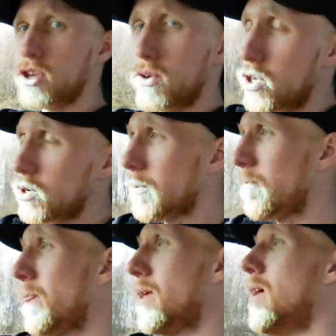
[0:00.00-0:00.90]
did on YouTube.
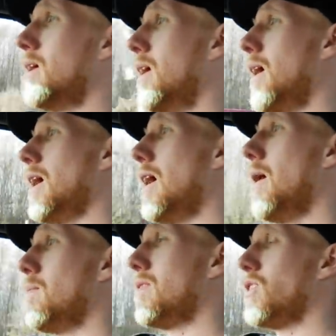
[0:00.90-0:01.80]

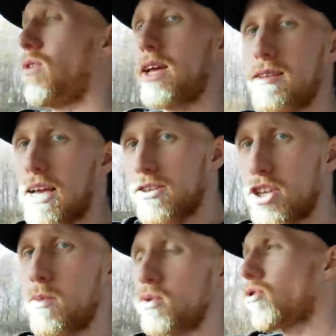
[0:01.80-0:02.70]
Um, so it's running a
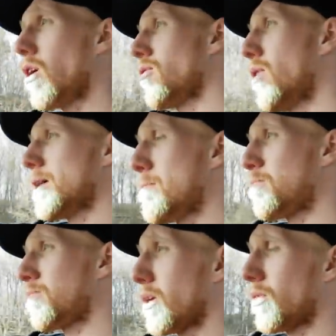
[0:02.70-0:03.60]
Tesla small drive unit,
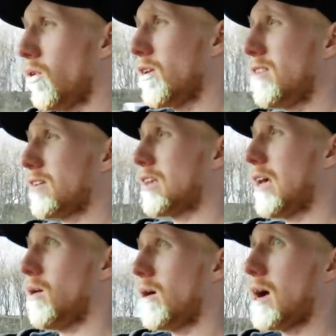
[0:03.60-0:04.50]
36
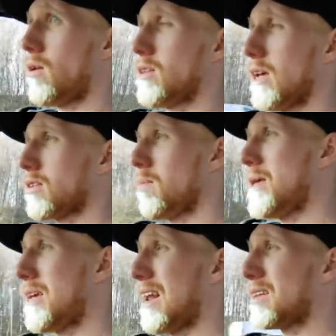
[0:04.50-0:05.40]
kilowatt hour Tesla
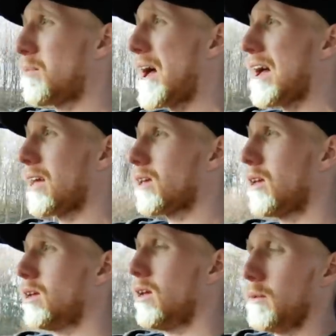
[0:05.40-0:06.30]
B class pack,
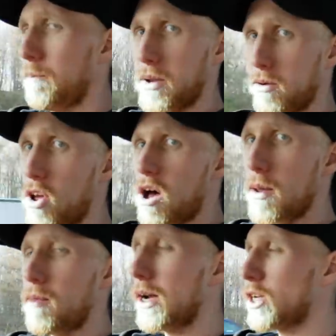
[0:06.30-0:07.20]
but it was a
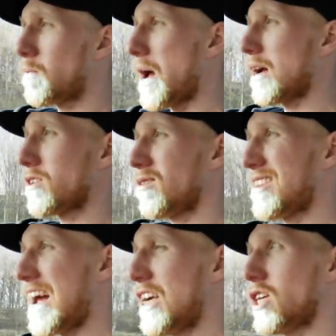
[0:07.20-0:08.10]
high mileage pack,
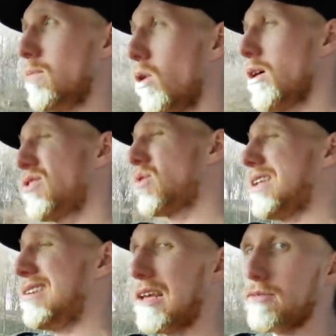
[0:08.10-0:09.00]
so it's actually more like
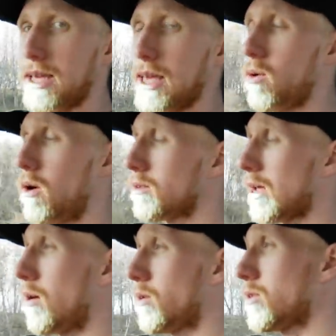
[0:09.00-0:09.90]
27
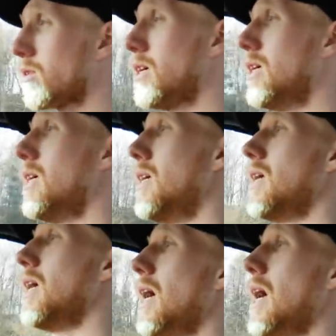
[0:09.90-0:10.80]
kilowatt hours.
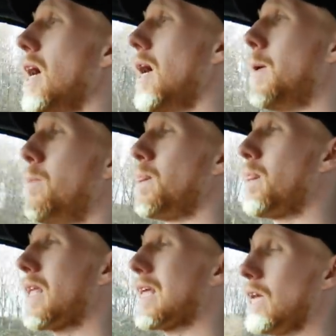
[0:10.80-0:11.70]

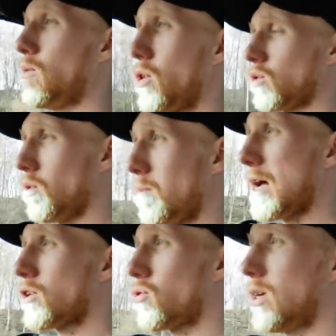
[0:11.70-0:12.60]
Um, liquid cooled
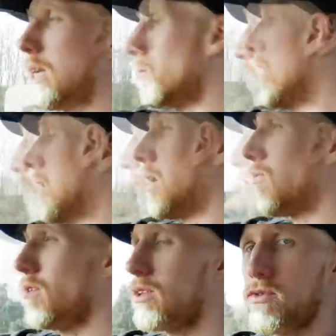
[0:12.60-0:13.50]
battery
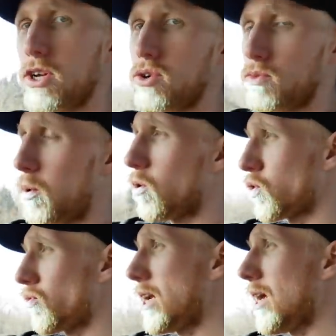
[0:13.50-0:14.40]
runs the original
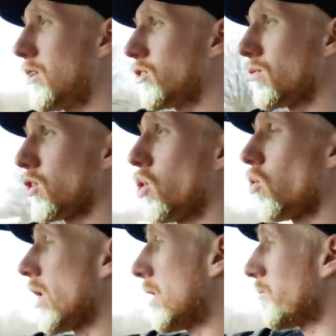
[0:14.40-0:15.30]
Porsche radiators for
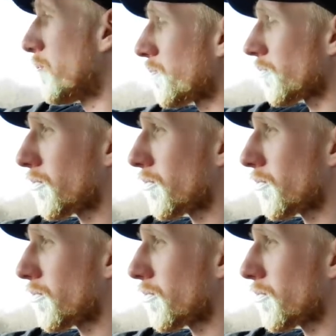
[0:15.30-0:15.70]
cooling,